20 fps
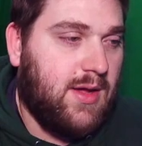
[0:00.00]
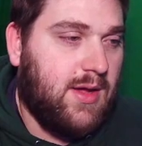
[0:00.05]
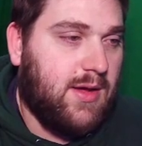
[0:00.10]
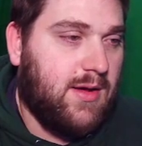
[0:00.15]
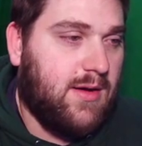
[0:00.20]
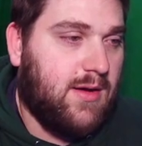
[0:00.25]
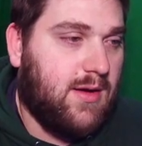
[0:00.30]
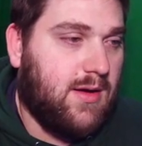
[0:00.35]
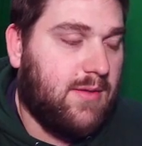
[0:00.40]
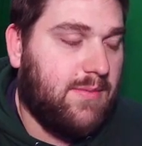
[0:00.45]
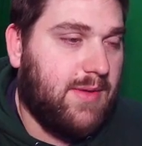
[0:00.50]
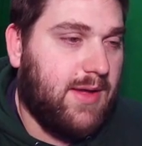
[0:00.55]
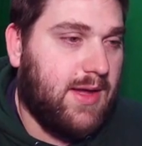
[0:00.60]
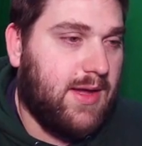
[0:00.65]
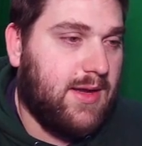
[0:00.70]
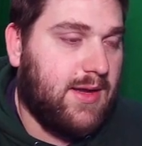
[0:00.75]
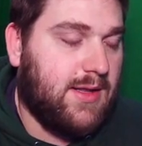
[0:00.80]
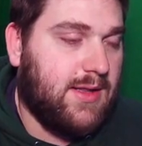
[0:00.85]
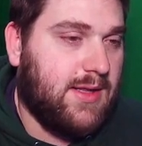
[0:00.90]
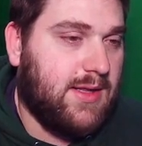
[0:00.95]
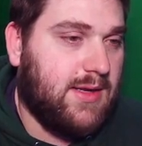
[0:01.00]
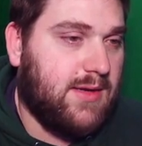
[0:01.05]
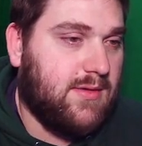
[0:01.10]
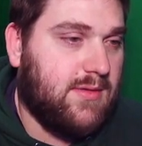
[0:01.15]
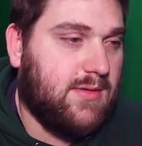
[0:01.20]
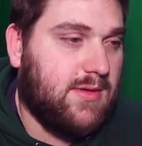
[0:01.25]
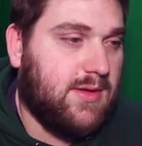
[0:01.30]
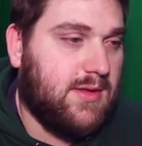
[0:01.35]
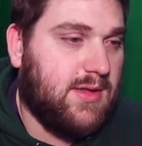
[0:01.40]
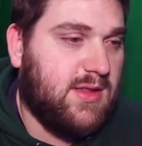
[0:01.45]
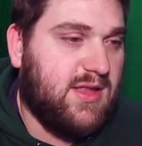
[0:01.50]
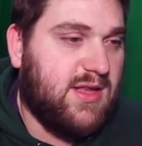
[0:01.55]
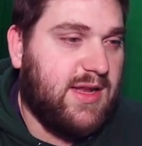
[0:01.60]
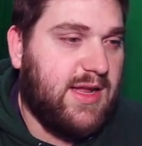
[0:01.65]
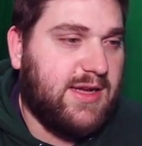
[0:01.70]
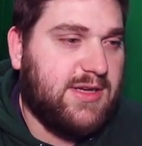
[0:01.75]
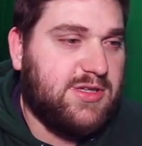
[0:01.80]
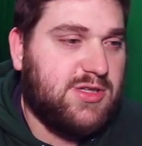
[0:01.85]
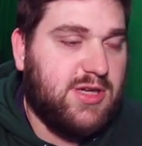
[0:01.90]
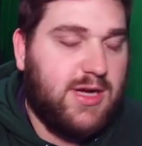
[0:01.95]
Oh man, and then the
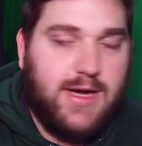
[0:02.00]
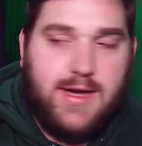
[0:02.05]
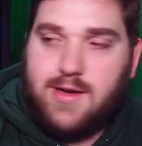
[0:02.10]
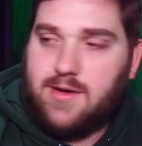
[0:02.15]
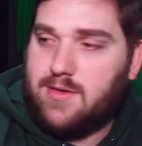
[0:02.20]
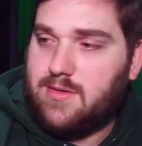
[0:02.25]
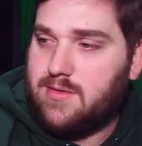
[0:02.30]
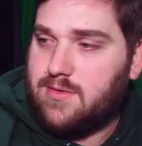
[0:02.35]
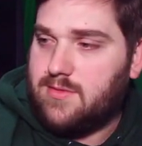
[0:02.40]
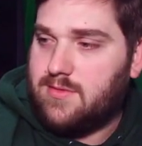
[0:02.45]
next shot,